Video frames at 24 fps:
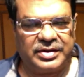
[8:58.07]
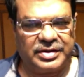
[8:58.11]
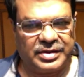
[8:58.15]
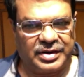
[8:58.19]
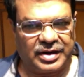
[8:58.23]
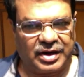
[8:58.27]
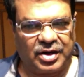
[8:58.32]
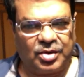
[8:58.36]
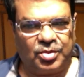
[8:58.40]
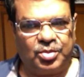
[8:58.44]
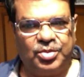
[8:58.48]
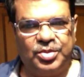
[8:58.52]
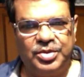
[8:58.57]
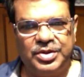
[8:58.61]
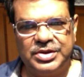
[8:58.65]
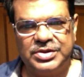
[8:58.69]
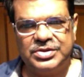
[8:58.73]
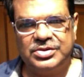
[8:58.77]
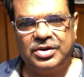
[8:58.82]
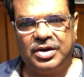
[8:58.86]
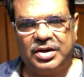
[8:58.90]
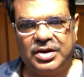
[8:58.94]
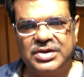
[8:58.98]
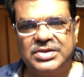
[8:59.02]
Rahu is
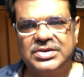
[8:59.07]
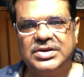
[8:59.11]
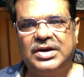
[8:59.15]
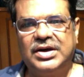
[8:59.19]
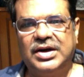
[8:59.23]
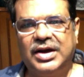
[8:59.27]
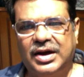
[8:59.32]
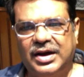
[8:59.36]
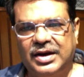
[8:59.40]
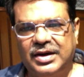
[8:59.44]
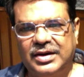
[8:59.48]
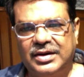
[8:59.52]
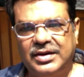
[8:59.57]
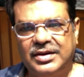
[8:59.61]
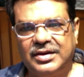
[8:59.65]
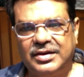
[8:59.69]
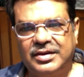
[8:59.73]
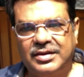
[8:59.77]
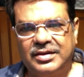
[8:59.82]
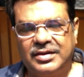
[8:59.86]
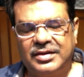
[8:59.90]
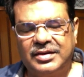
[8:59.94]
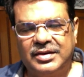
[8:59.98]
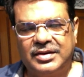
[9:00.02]
not a Chandal.
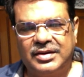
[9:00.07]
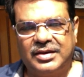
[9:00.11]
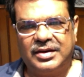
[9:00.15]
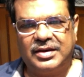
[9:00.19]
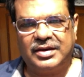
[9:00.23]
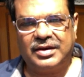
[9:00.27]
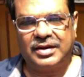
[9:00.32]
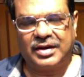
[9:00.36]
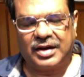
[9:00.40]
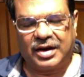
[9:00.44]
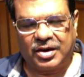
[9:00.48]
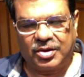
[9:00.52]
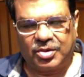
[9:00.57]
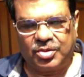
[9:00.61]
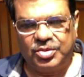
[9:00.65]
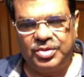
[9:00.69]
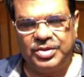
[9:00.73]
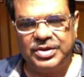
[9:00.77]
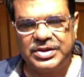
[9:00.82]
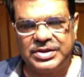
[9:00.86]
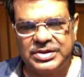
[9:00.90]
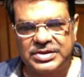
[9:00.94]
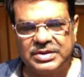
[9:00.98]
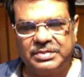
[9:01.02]
Rahu
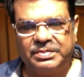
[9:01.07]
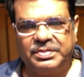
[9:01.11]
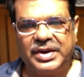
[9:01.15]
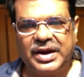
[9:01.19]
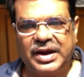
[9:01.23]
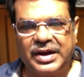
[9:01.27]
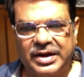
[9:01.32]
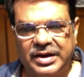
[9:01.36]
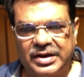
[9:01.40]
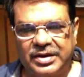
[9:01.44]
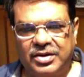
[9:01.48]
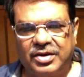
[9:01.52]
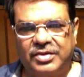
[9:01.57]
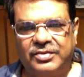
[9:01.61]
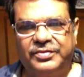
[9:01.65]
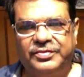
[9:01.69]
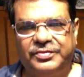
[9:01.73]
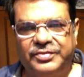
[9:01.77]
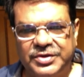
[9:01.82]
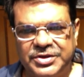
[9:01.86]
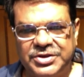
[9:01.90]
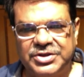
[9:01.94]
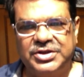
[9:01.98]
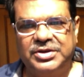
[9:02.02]
is a planet of
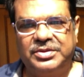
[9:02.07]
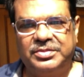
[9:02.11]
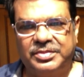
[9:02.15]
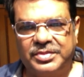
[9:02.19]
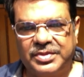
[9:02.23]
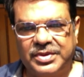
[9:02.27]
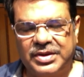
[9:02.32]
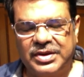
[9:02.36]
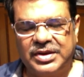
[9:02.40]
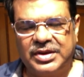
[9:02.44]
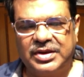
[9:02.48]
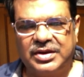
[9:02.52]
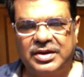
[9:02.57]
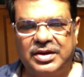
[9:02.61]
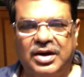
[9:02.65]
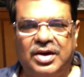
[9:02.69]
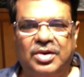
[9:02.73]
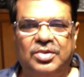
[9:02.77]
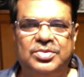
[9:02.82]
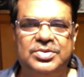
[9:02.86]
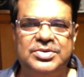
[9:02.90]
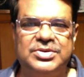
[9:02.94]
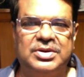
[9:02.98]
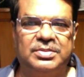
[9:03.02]
wisdom.
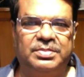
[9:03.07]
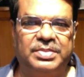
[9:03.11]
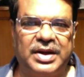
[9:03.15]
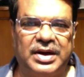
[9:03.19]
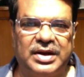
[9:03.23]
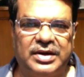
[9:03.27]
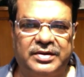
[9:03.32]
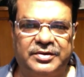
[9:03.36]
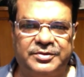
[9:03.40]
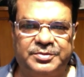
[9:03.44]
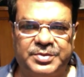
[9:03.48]
Rahu is a planet of